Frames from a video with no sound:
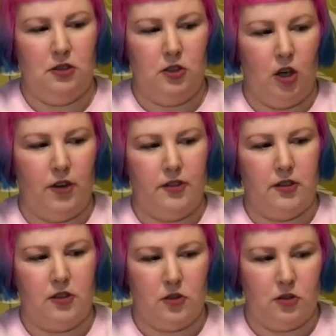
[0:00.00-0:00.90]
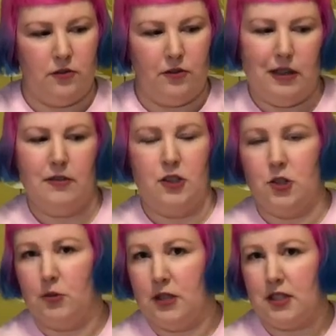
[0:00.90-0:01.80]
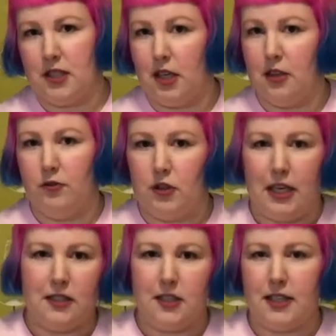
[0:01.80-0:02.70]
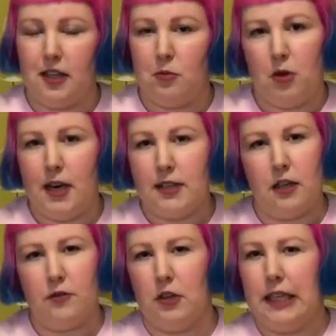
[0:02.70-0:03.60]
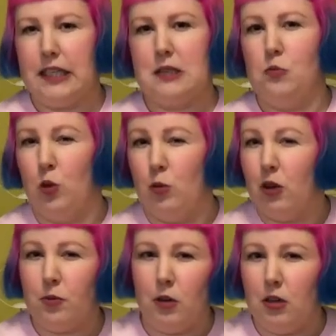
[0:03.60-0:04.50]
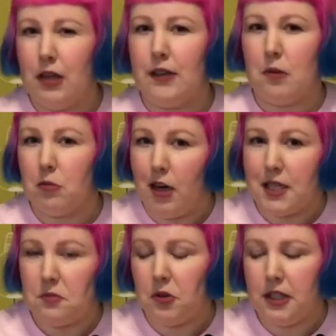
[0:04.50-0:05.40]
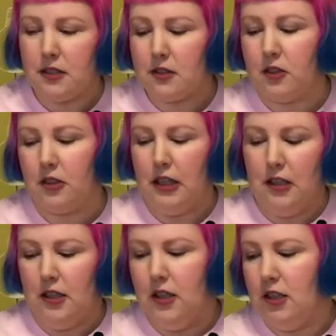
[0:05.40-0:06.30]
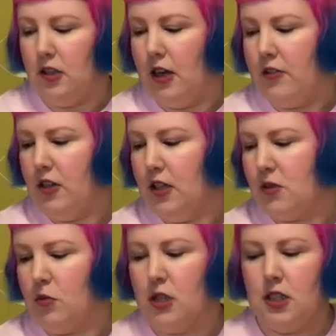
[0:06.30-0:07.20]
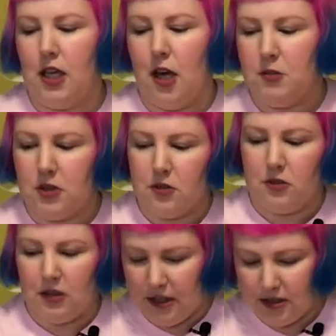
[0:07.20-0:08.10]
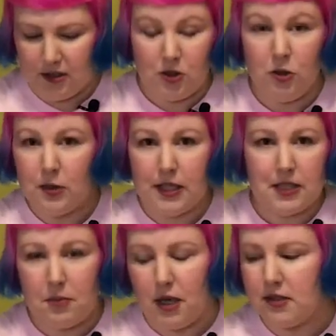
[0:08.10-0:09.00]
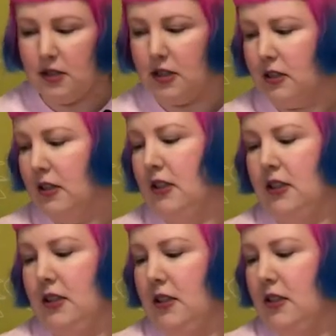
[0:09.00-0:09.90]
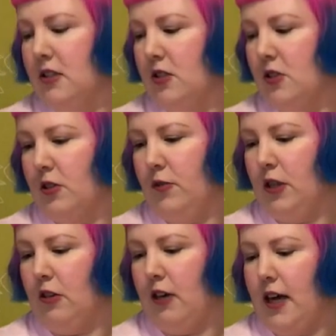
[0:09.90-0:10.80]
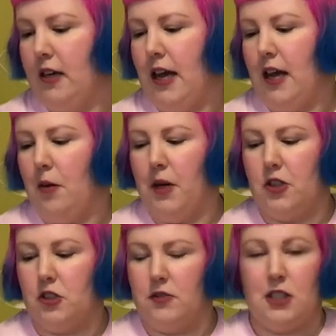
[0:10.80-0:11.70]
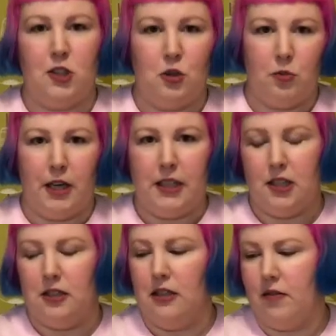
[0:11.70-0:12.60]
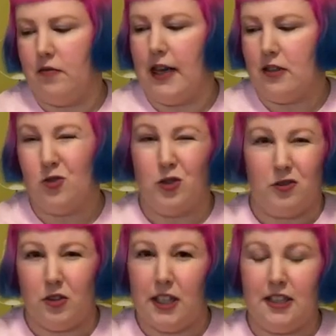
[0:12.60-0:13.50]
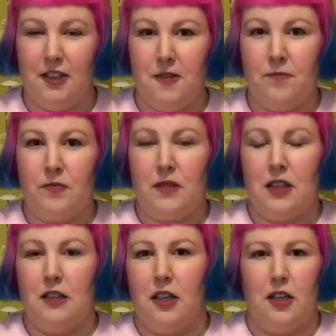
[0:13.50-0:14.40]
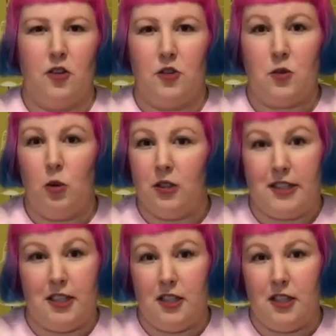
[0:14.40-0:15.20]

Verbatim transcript: got the two 500 ones together for that discounted price, I feel like it's more worthwhile at that price point. So, you know, I think it's really up to you as the puzzler to sort of figure out how much of a deal breaker that sort of like uh, those quality